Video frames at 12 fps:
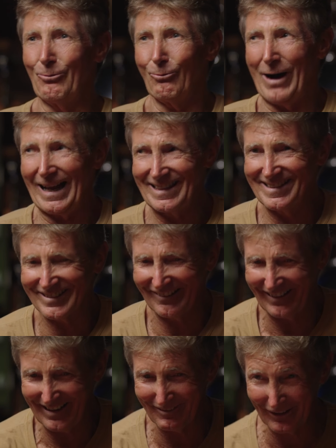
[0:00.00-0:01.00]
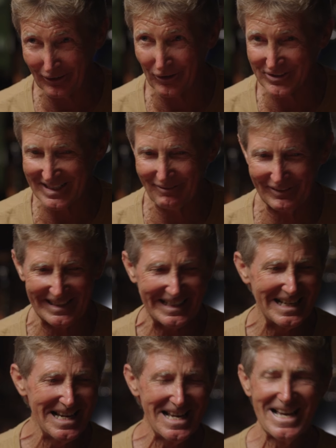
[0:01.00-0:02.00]
One time I lost everything.
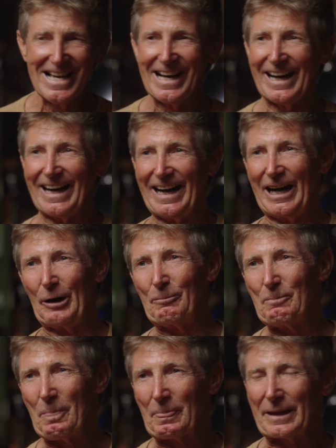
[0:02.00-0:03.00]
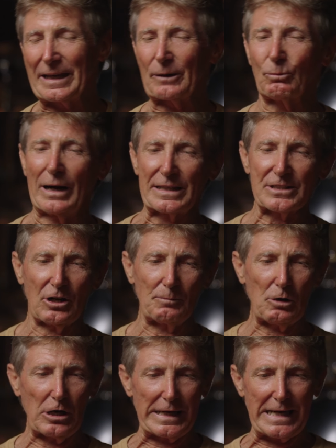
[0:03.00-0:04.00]
One time
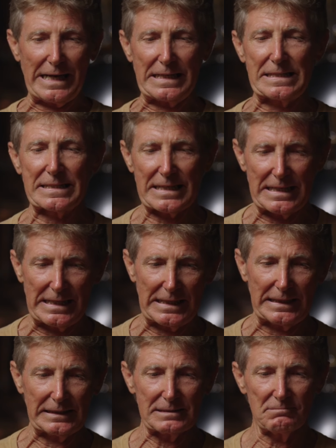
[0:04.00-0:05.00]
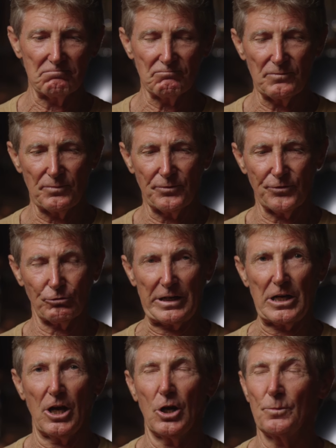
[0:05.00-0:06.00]
I had 3
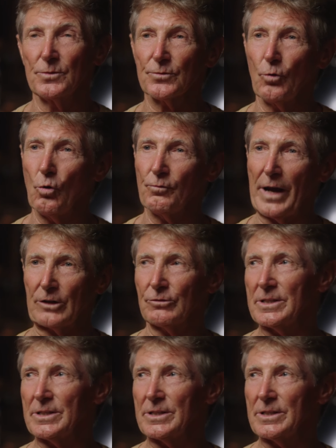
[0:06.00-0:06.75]
homes, 4 factories